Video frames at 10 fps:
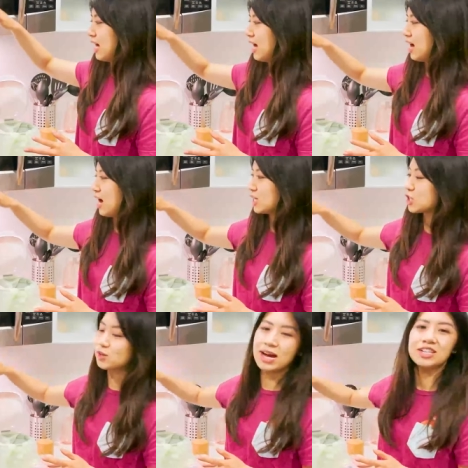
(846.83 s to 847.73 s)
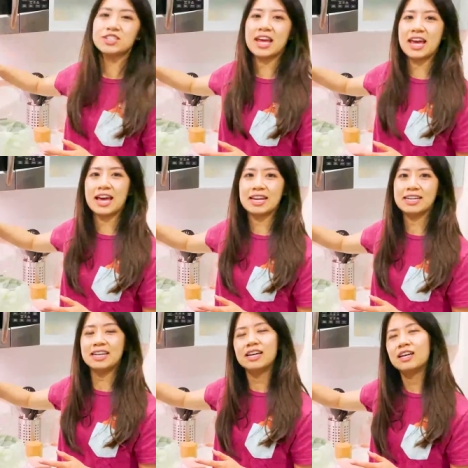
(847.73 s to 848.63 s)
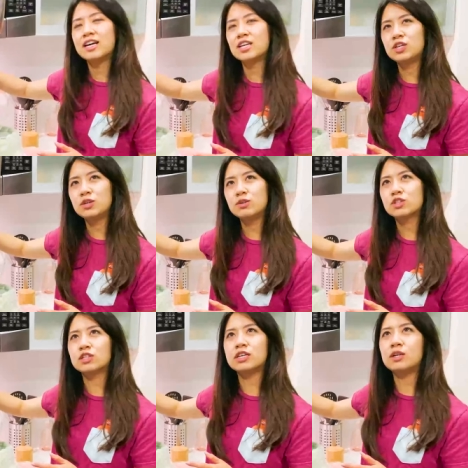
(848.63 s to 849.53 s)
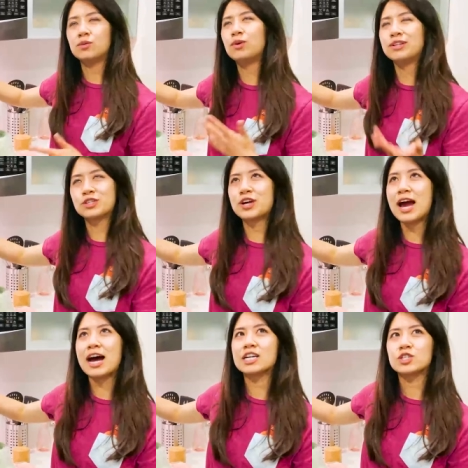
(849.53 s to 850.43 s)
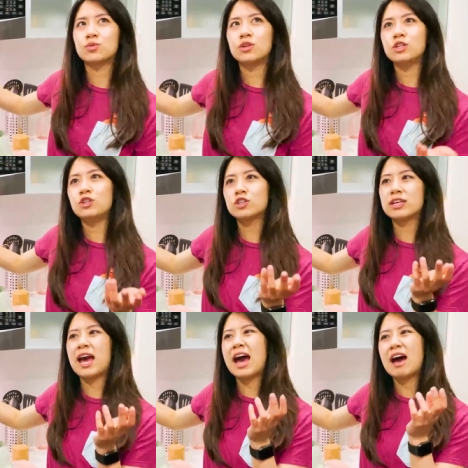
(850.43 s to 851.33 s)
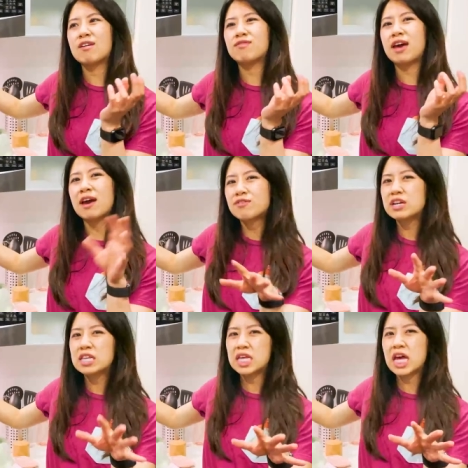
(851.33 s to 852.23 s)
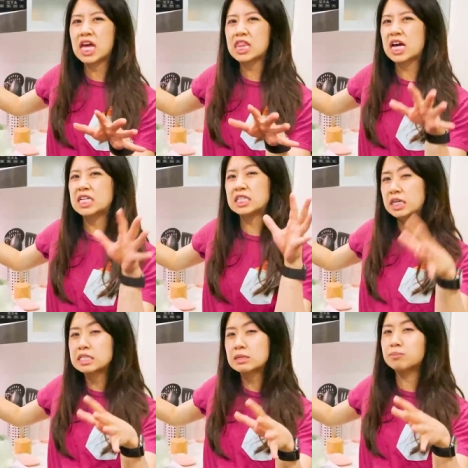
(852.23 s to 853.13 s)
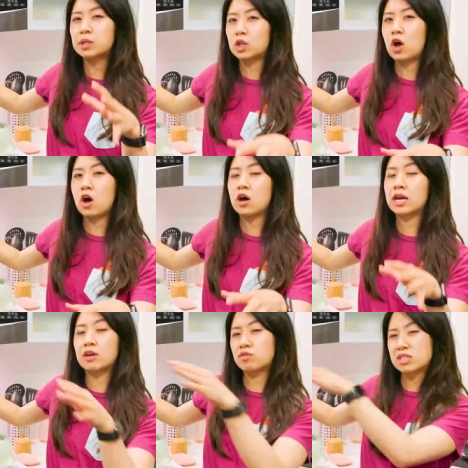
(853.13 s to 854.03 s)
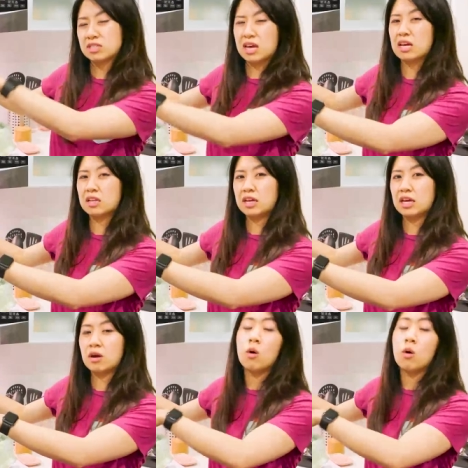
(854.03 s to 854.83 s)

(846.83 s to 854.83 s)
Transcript: Uh, a trash can usually, well, trash will usually have everything that doesn't belong in recycling